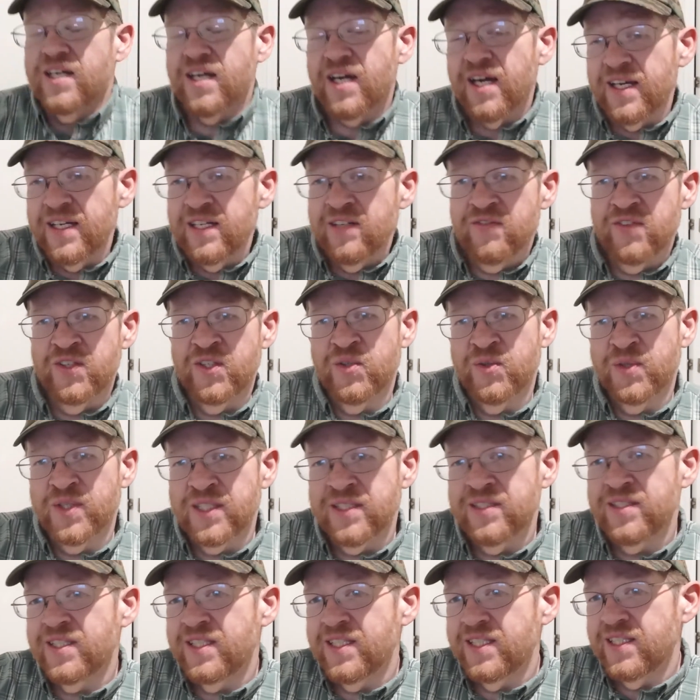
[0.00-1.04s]
Kind of
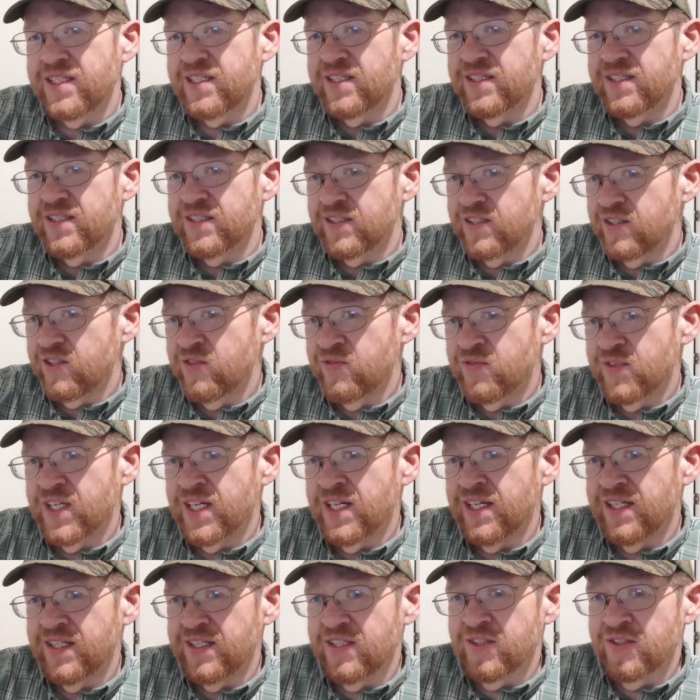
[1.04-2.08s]
annoyingly, you've
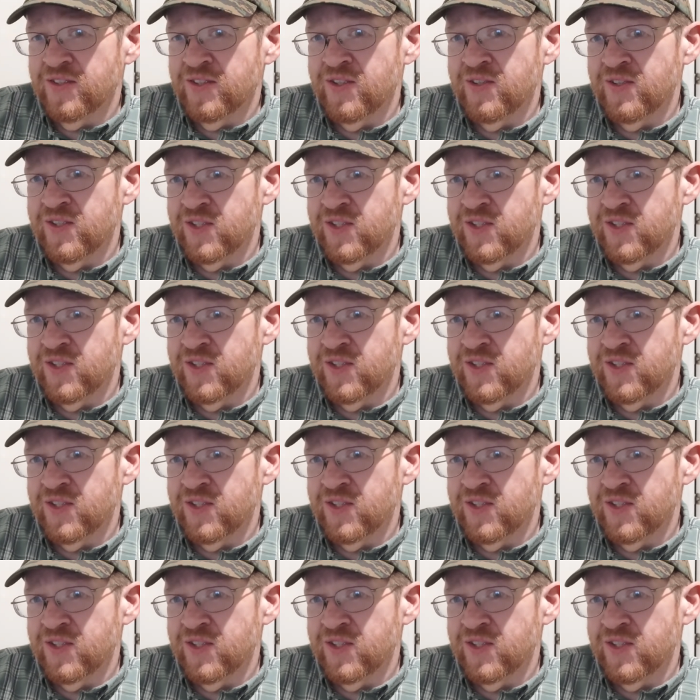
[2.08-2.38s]
got, you'll